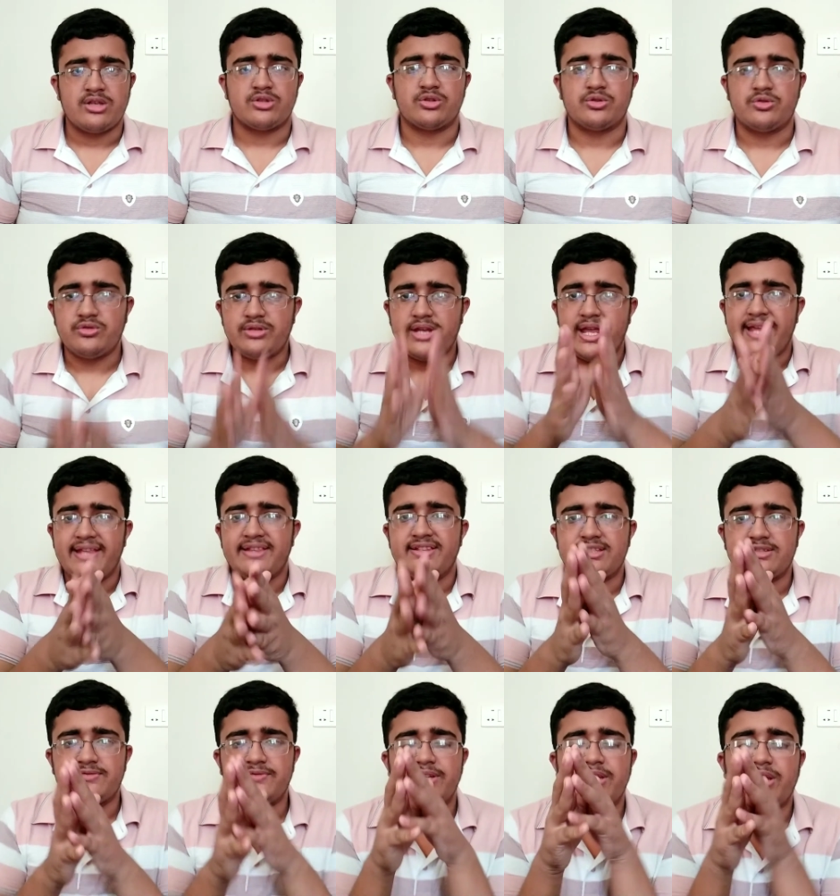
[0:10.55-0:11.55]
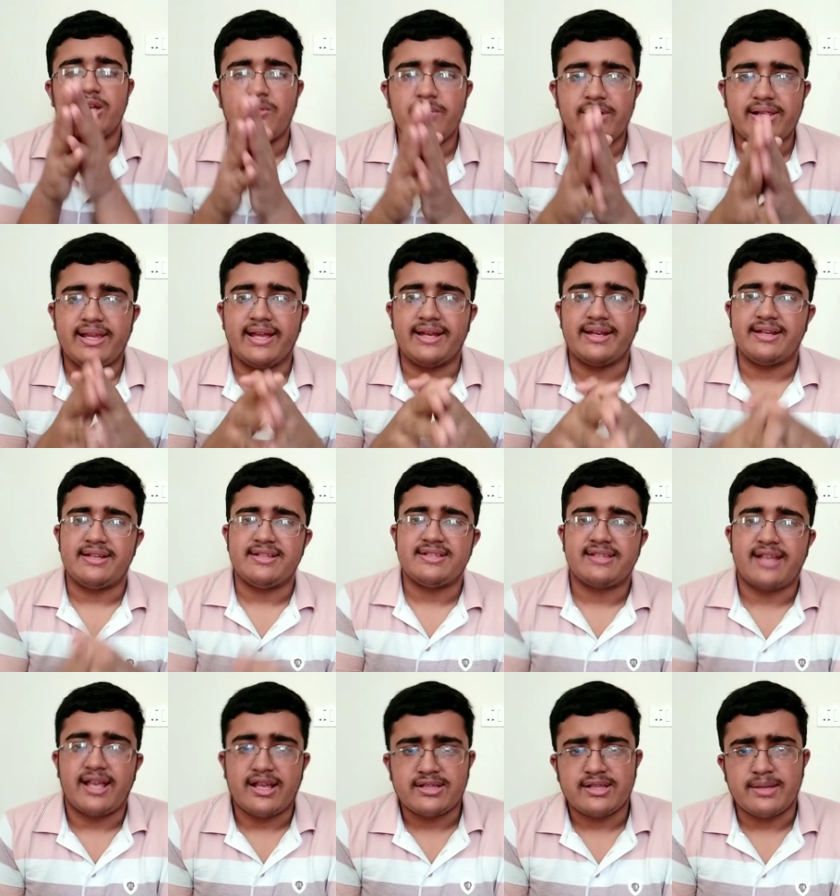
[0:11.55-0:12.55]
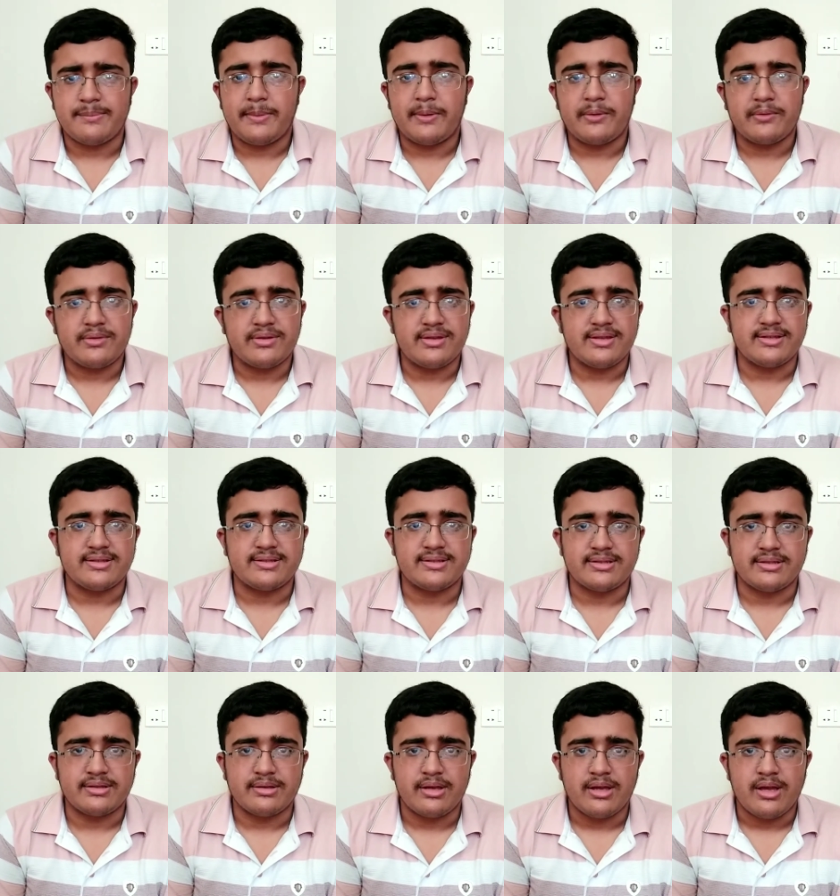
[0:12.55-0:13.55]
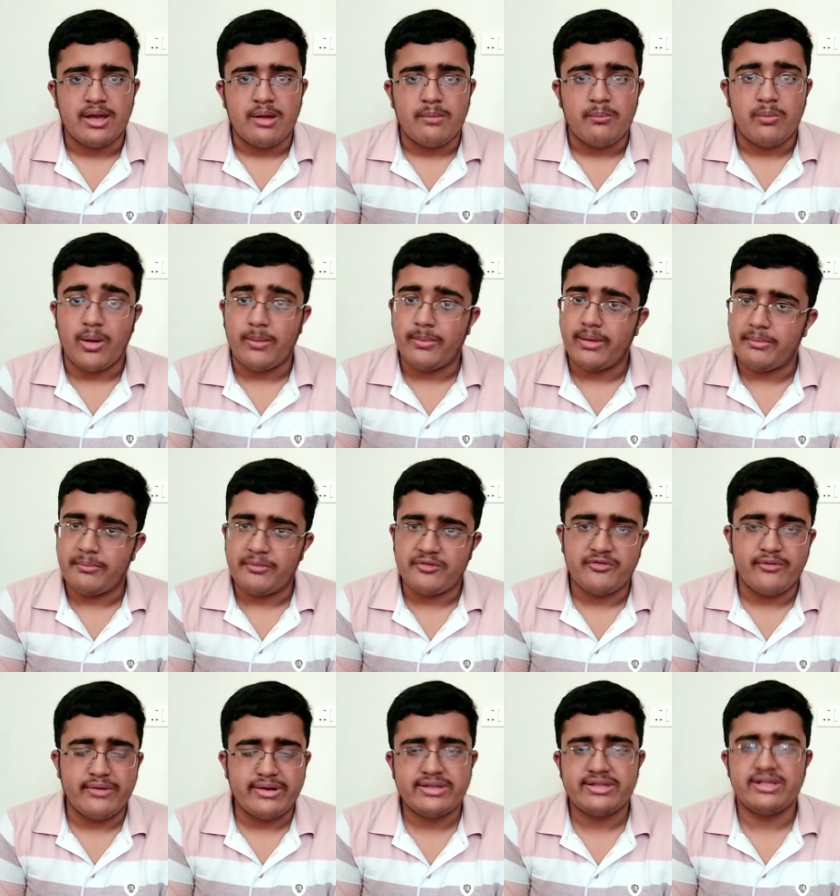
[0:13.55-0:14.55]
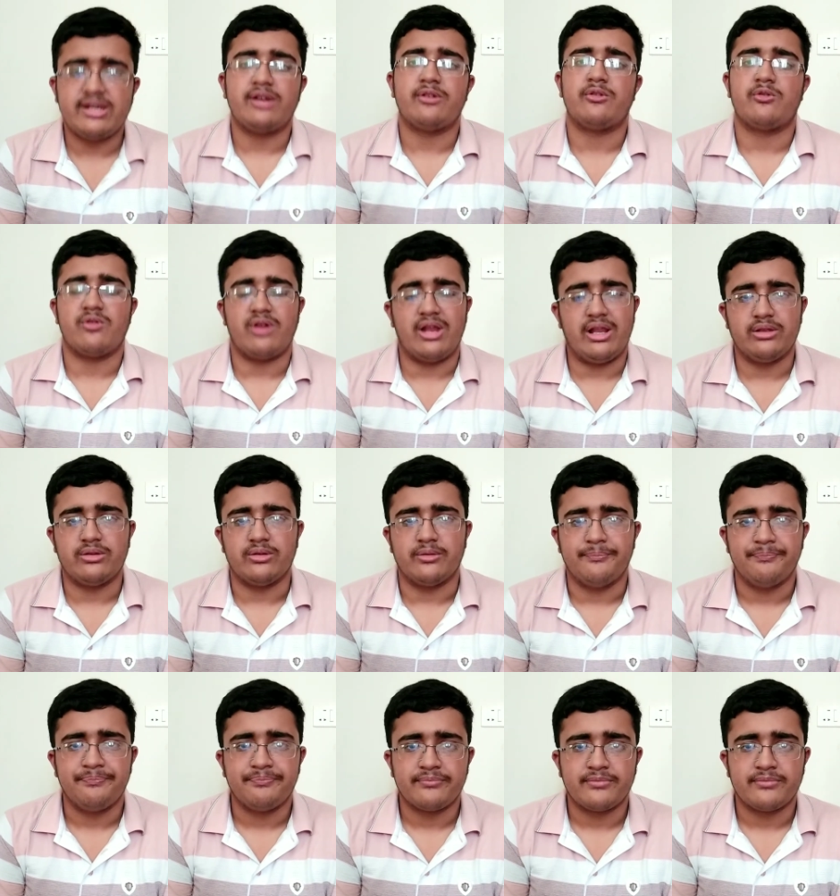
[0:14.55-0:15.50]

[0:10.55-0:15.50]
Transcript: So today in this video, we're gonna discuss about this problem of Cristiano Ronaldo.